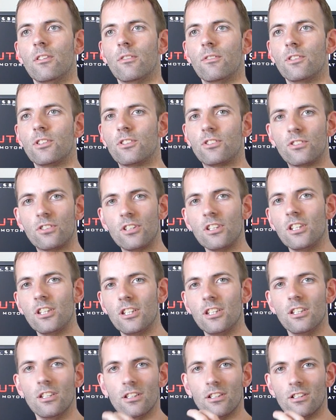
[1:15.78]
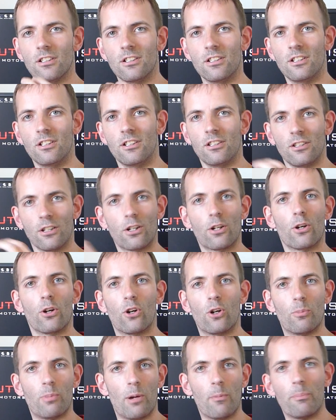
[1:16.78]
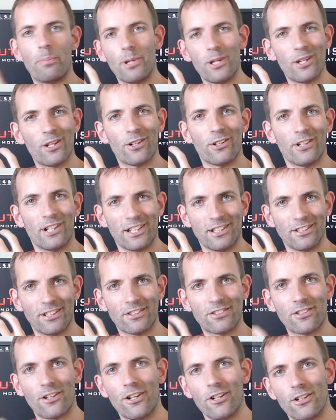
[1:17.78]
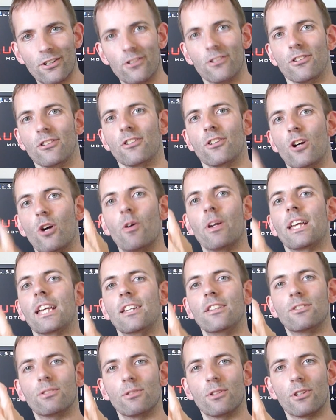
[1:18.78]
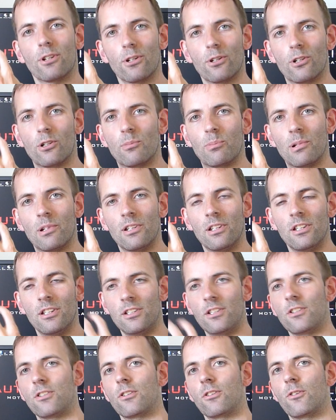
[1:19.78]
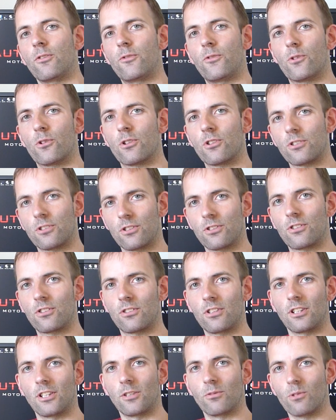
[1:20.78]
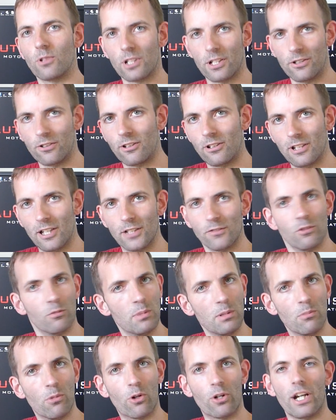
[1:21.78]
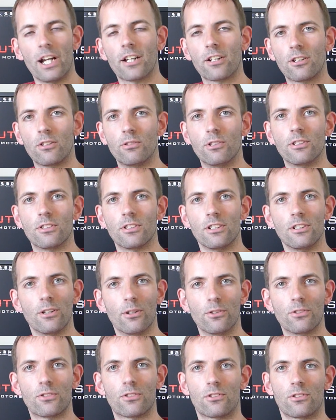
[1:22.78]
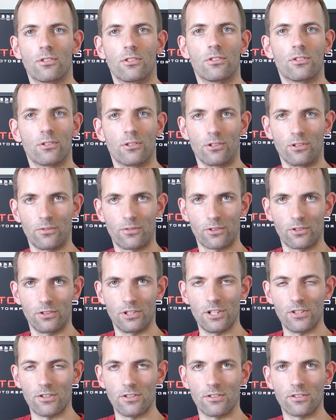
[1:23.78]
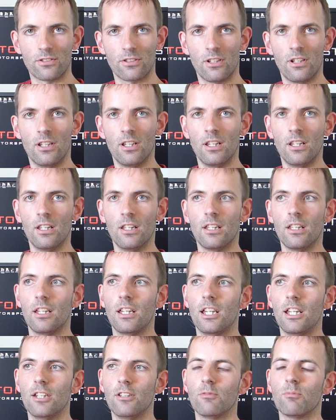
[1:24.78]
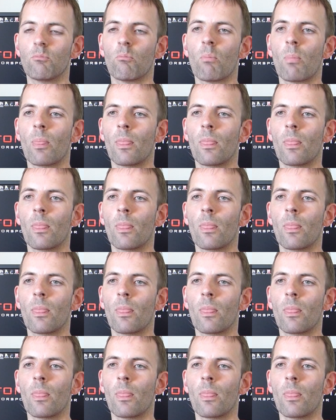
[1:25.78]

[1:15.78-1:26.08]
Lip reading: see the curb appear and the tire going into the curb. So the forces that it will calculate will be more accurate in those sort of conditions. And